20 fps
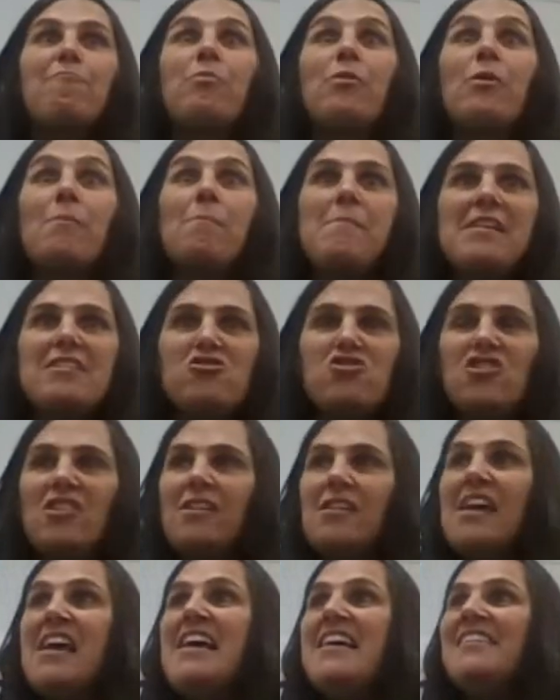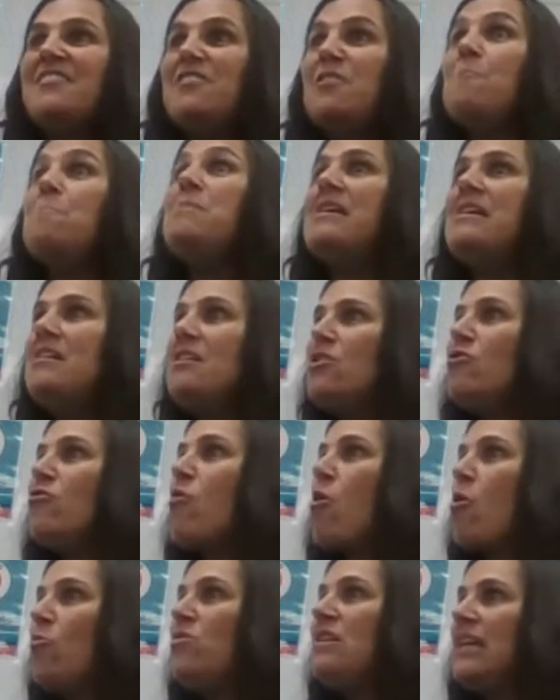You're going to have permission to
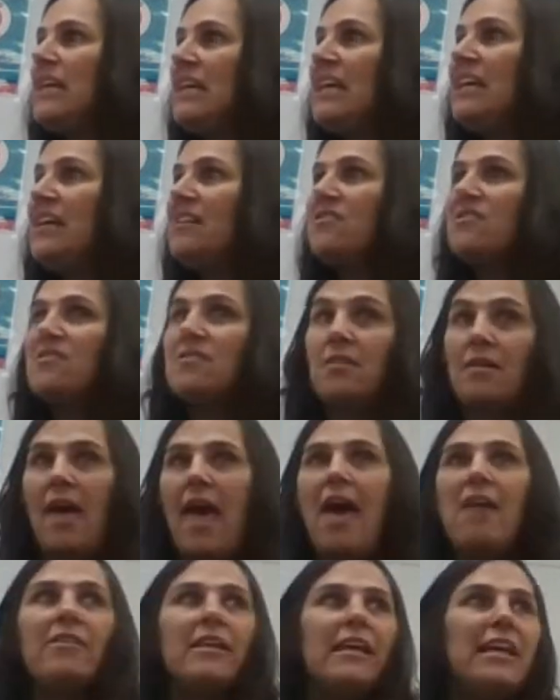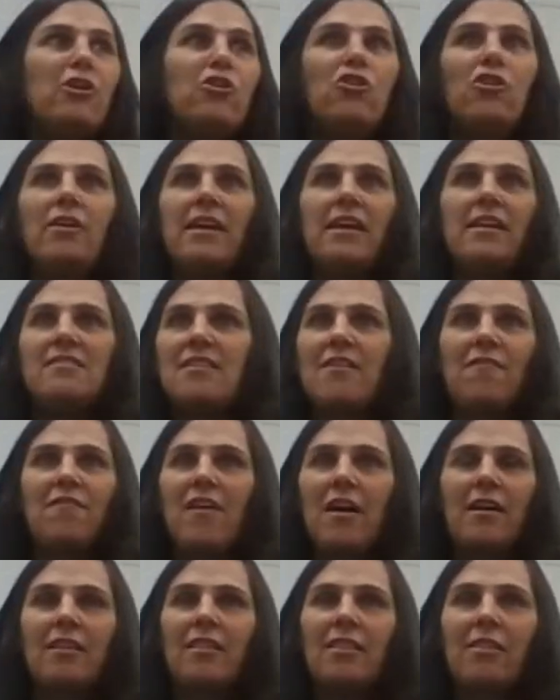meet your own needs. To hell, eat
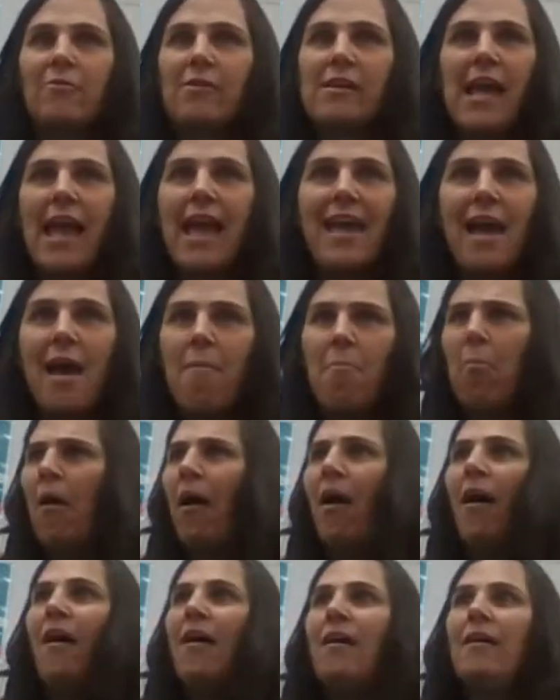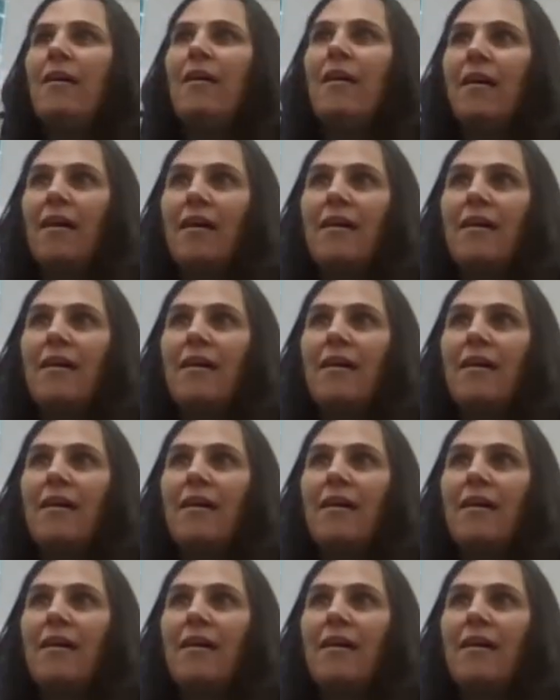cookies at fucking 3 a.m.